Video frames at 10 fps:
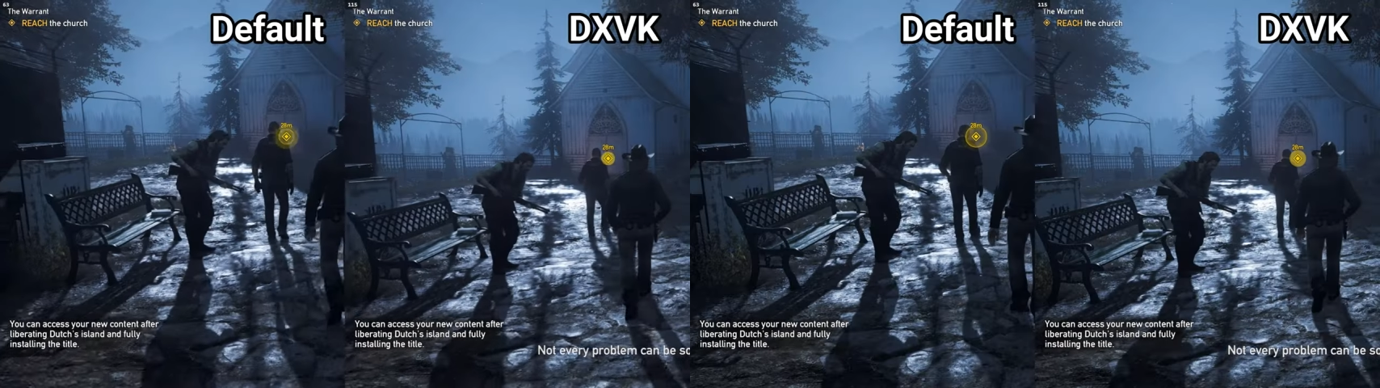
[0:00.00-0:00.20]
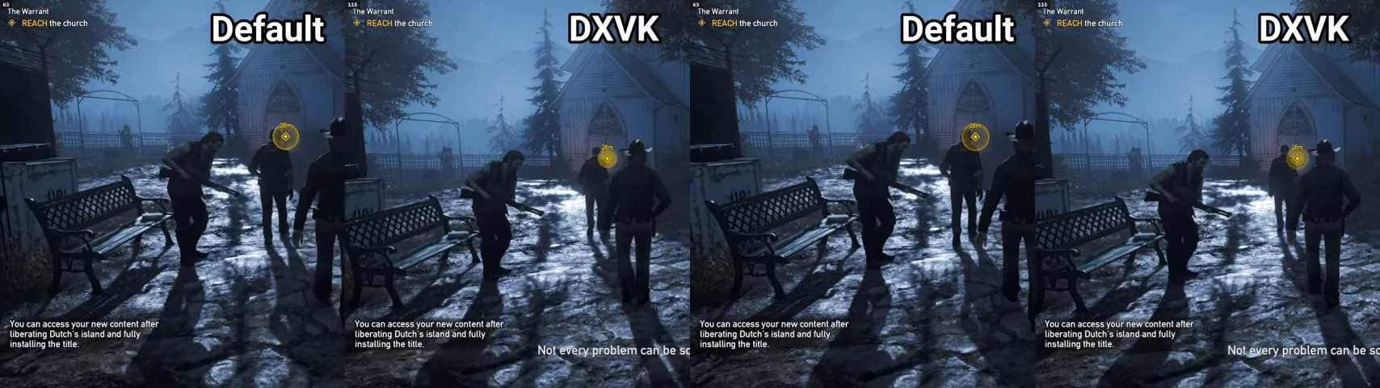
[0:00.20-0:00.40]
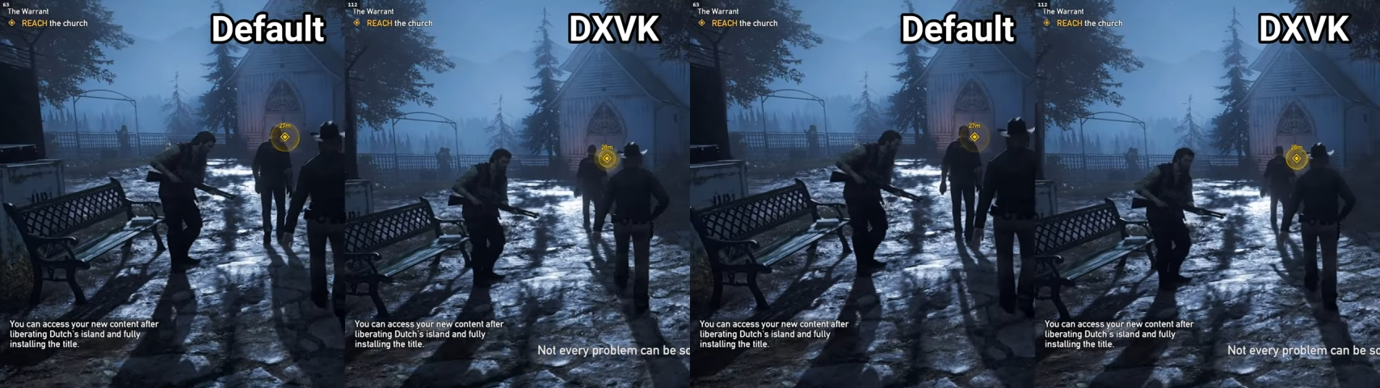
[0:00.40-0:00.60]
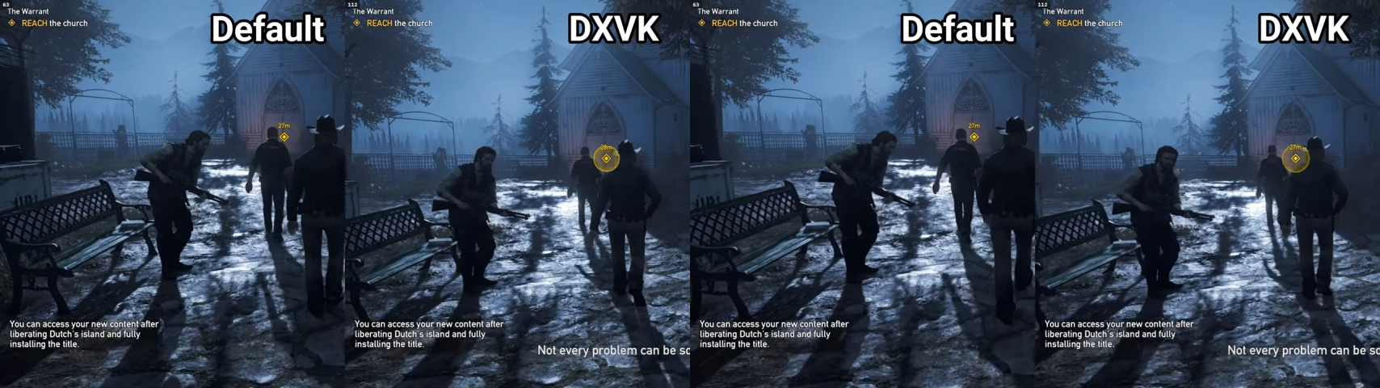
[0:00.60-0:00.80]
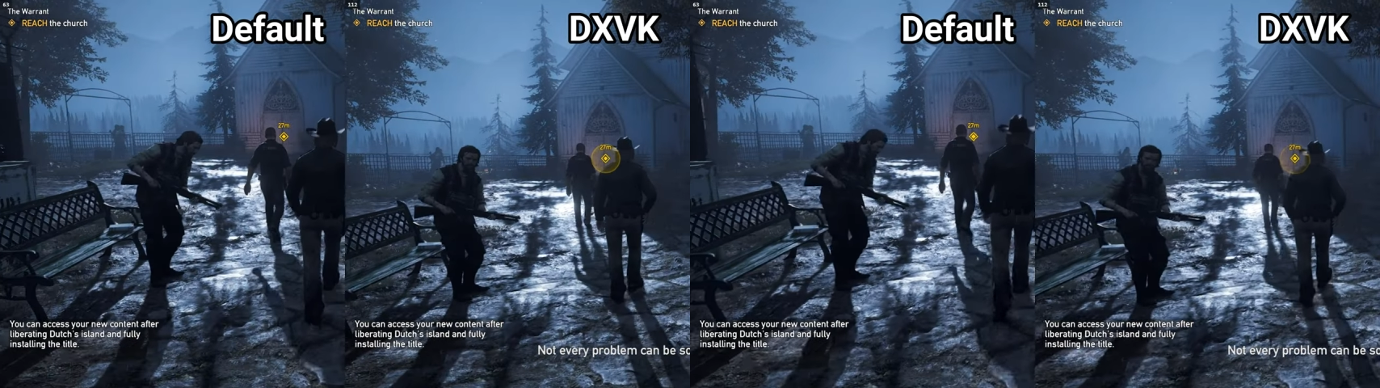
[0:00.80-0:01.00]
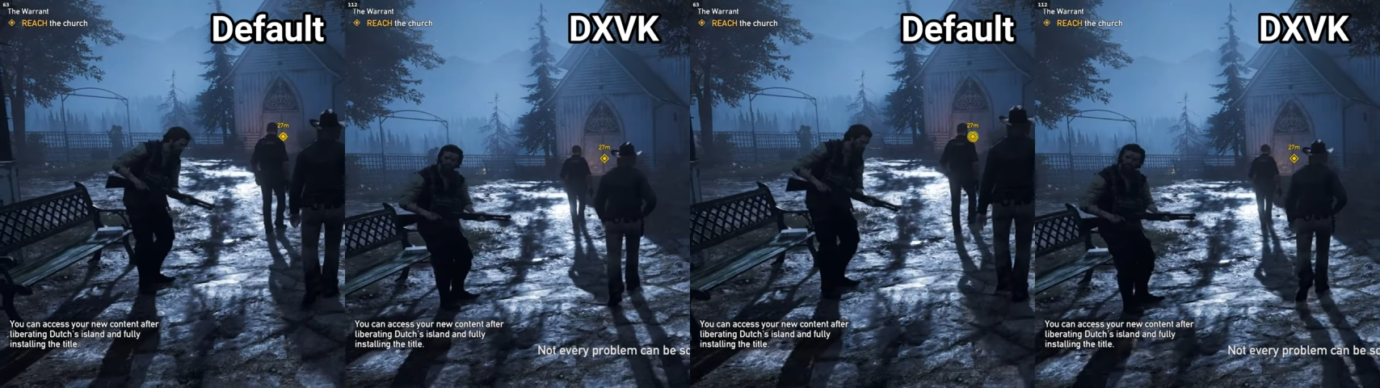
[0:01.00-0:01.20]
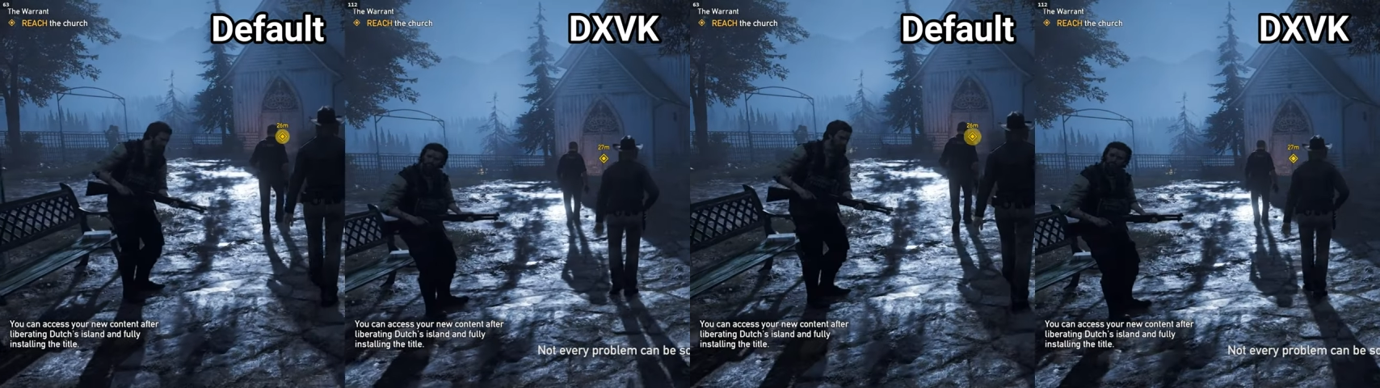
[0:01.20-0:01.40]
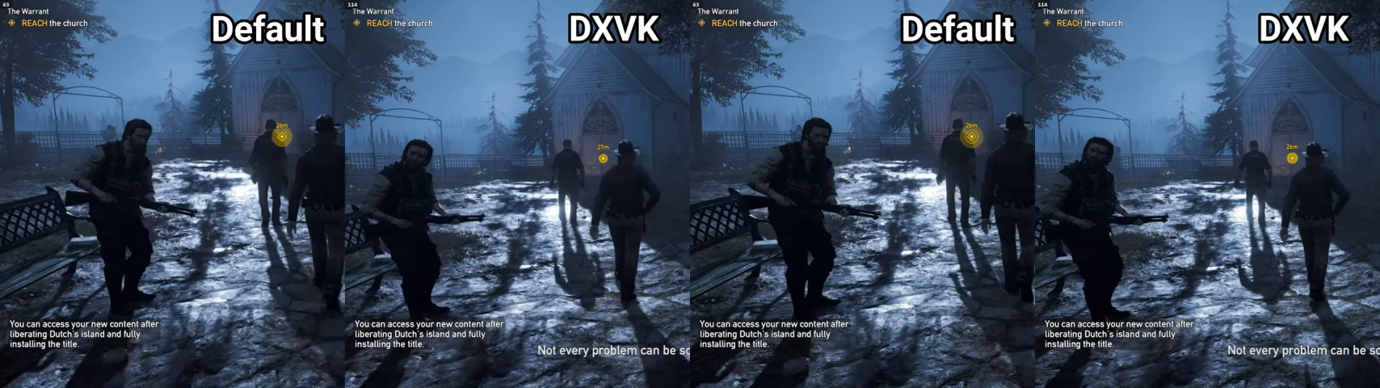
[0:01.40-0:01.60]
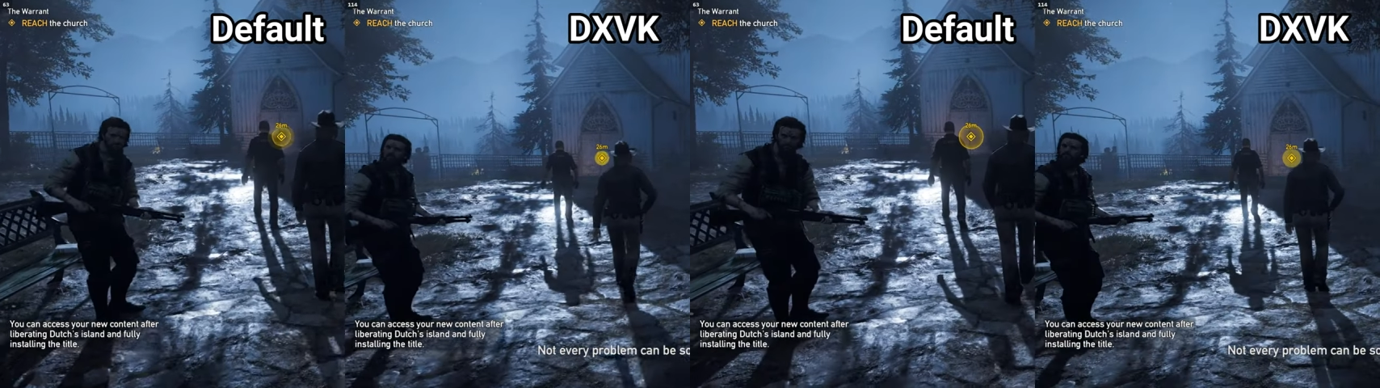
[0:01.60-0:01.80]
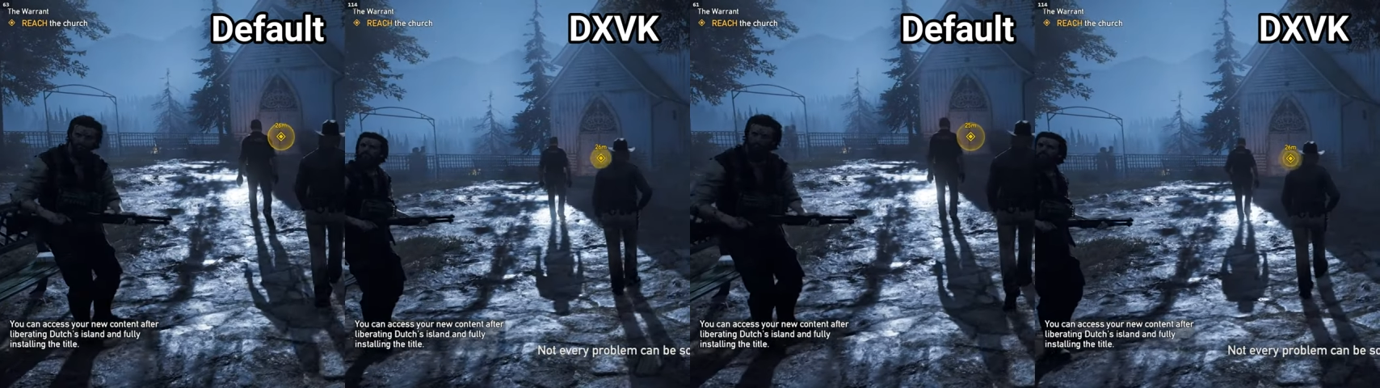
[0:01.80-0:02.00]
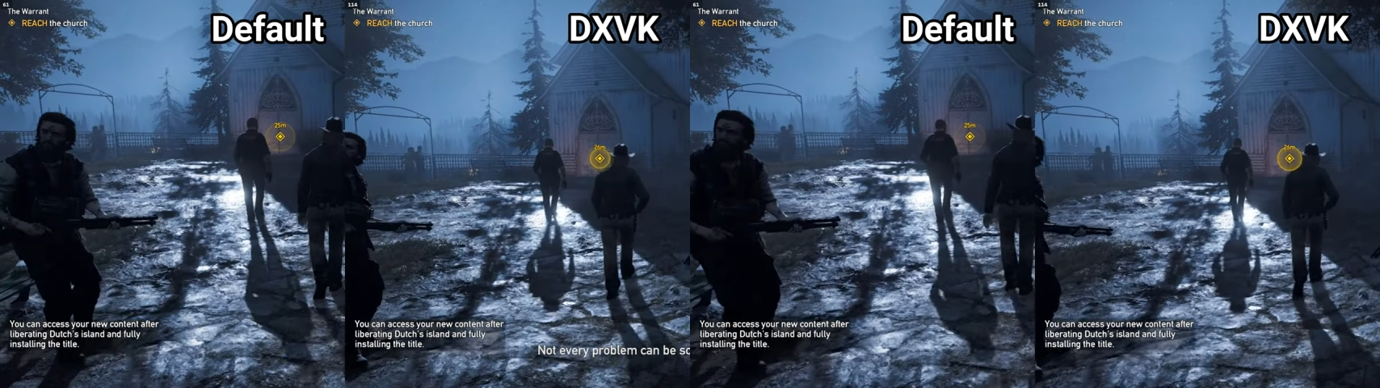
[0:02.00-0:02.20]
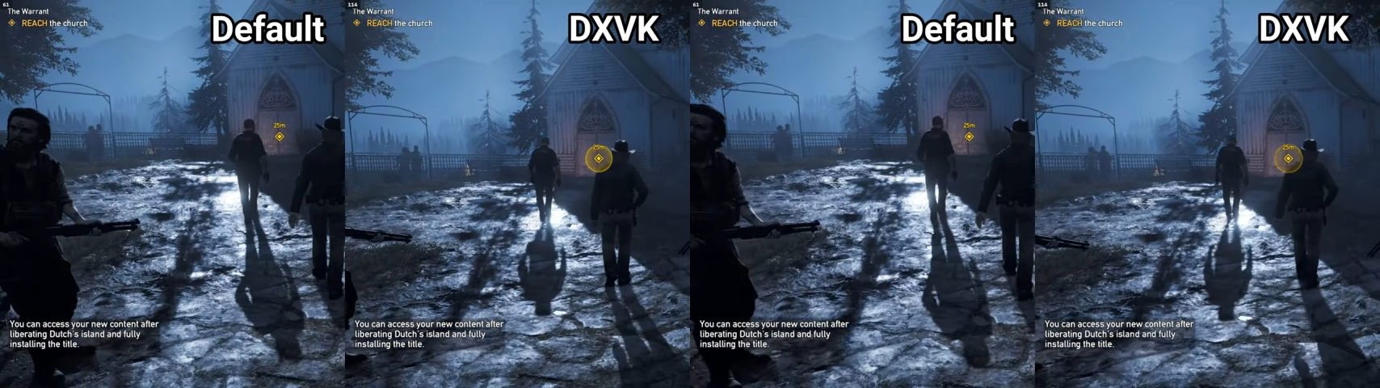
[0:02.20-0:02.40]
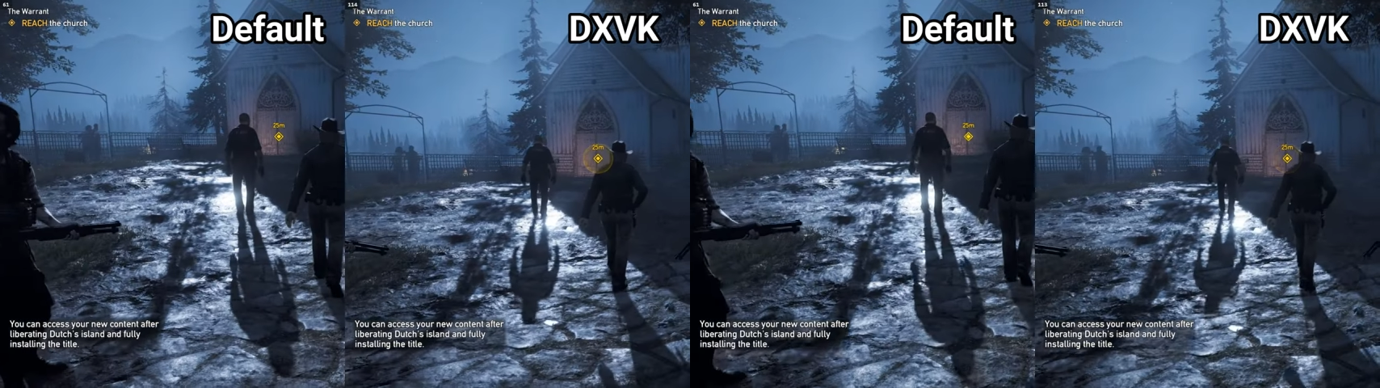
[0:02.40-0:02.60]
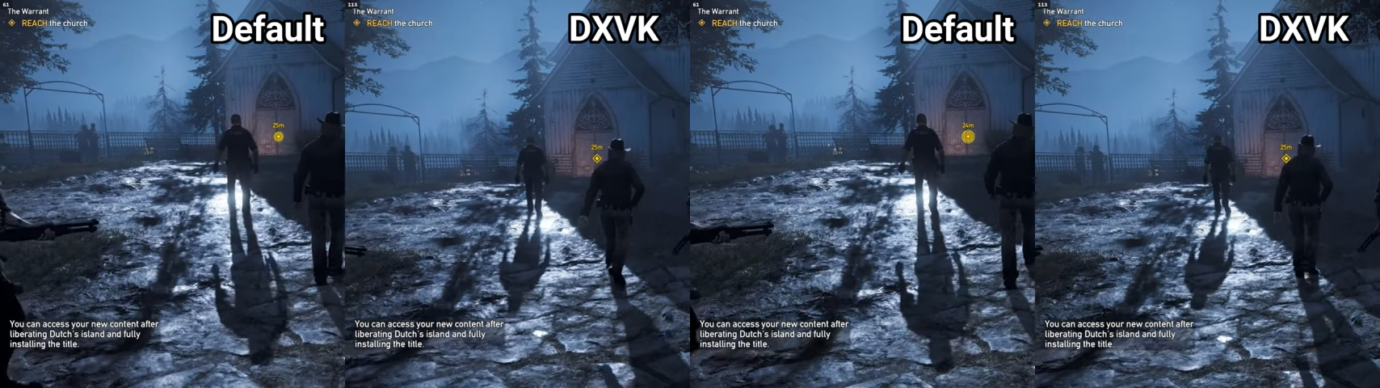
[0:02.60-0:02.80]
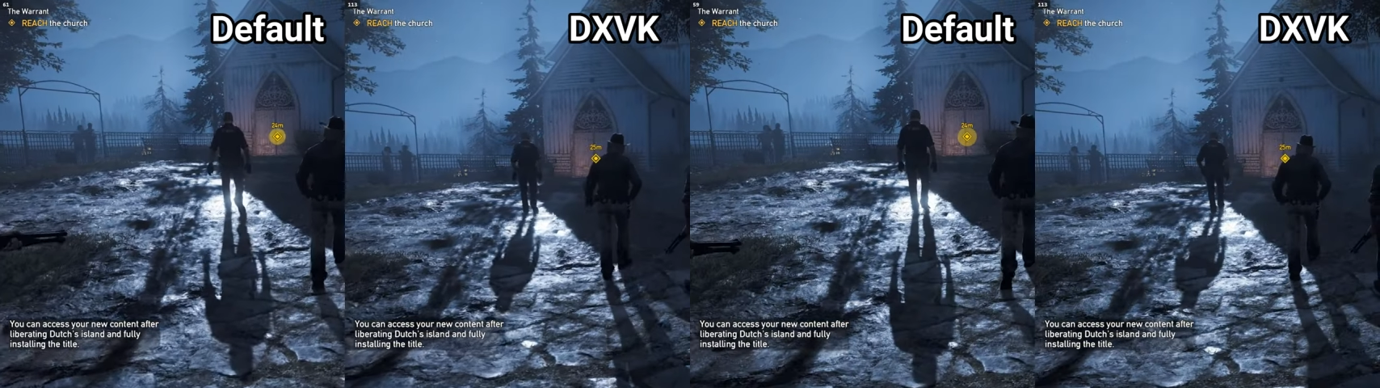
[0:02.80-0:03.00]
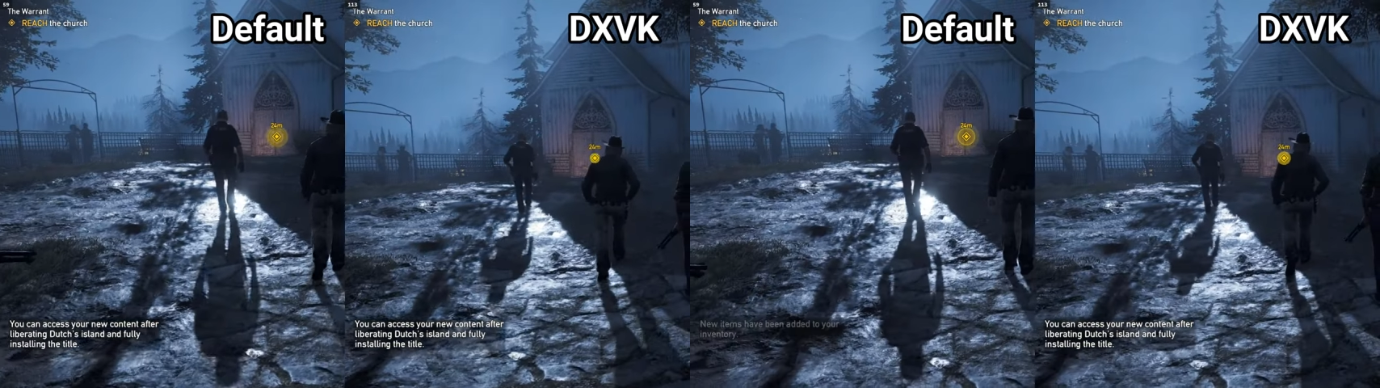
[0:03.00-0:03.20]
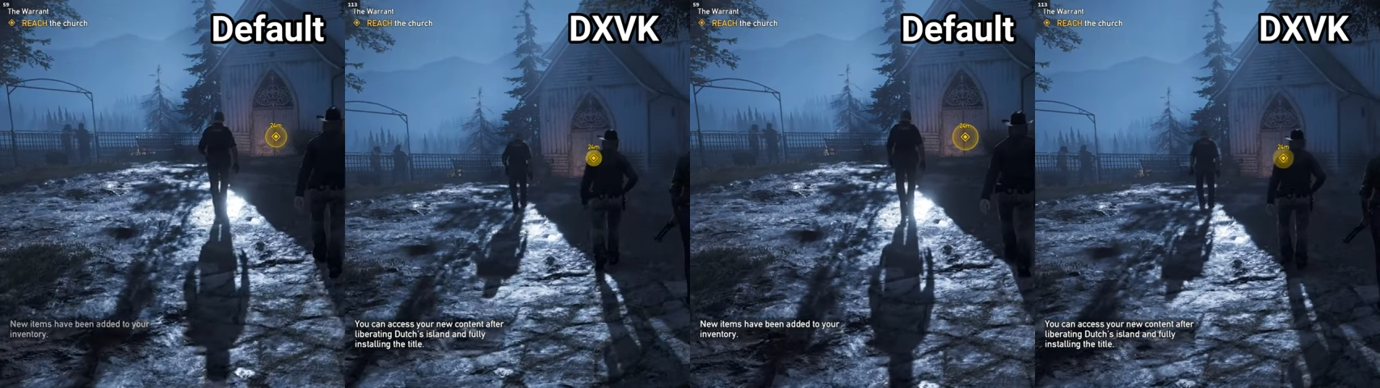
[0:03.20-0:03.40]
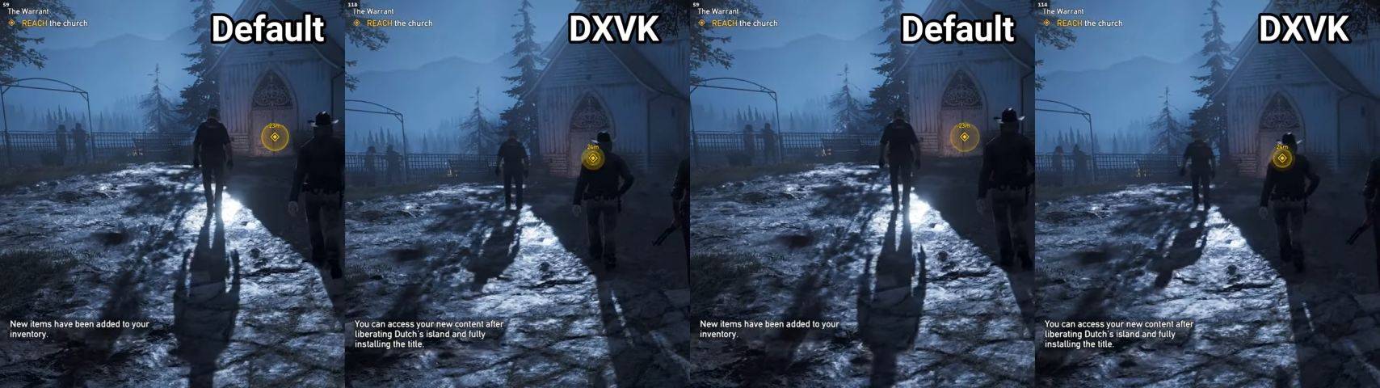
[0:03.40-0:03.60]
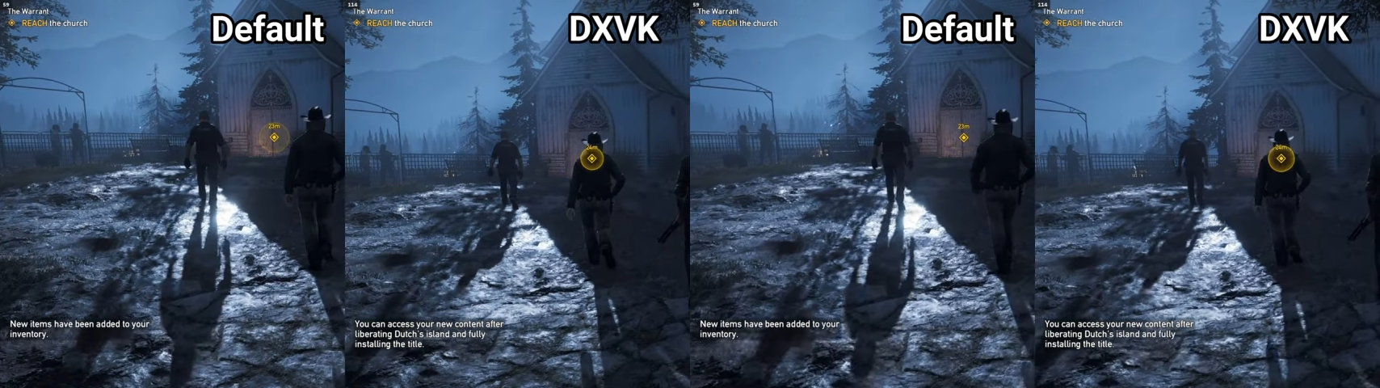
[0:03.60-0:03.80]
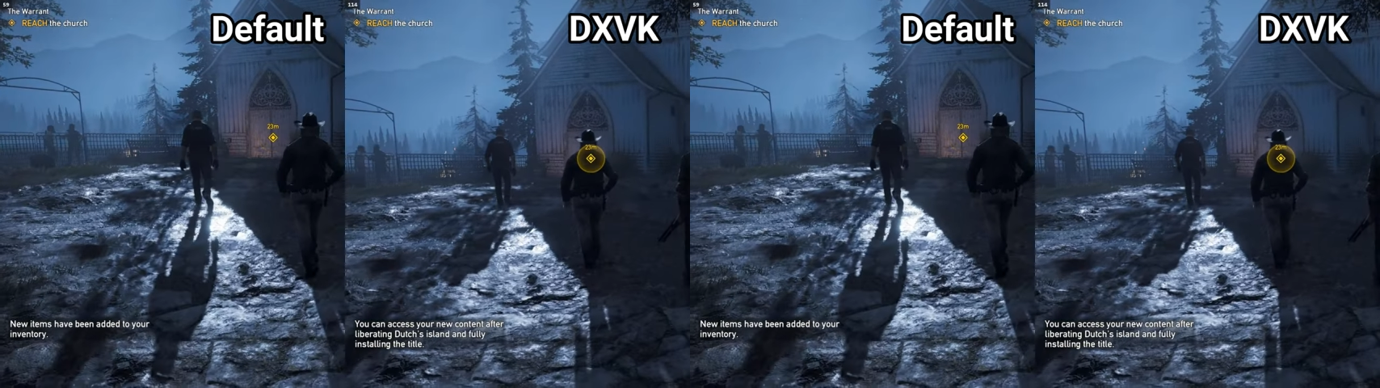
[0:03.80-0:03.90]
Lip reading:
(no speaker visible)